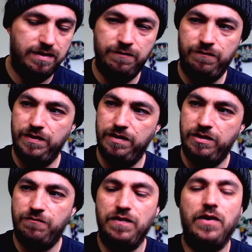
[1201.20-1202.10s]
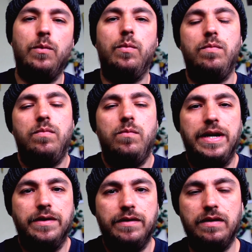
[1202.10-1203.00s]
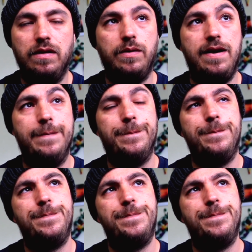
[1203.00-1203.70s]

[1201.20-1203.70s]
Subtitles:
it. It just felt weird, okay?